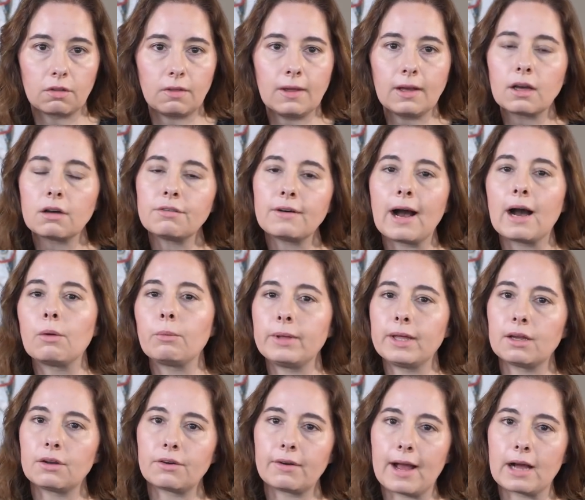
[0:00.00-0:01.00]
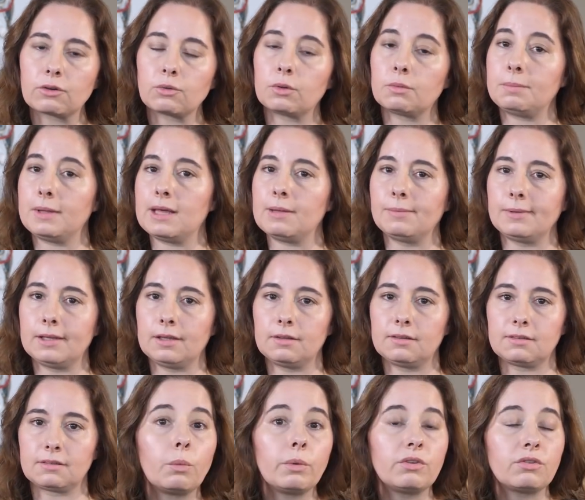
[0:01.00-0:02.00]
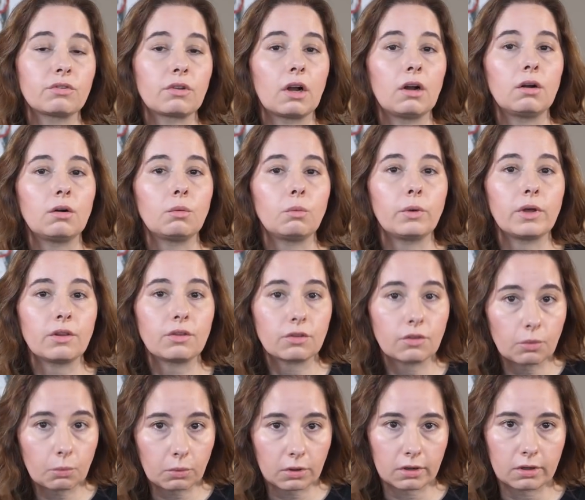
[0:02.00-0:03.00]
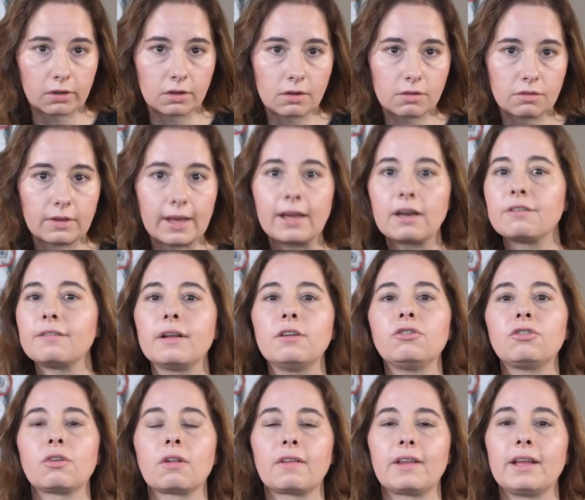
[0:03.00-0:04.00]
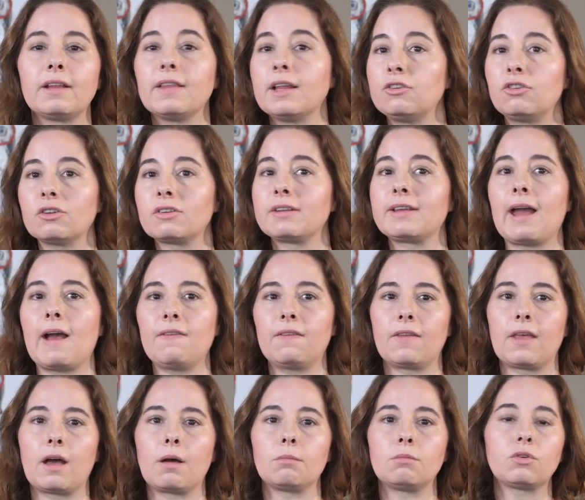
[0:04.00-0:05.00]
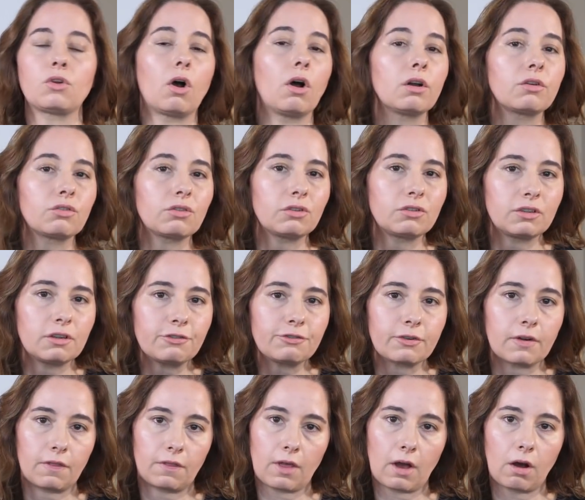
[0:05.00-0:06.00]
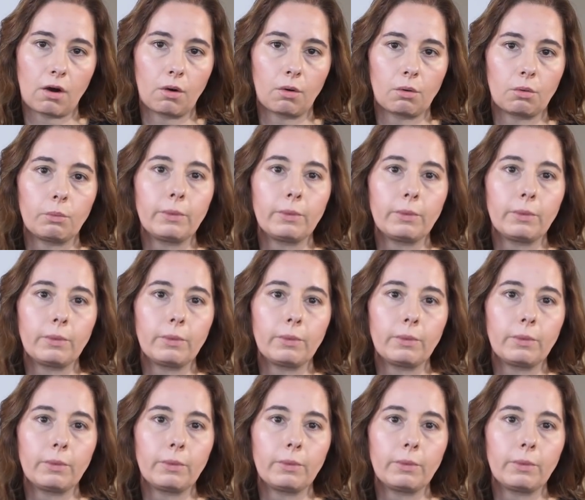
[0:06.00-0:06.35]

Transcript: Think of how we interact with babies. We start with the words and eventually they just get them. Dogs are different though.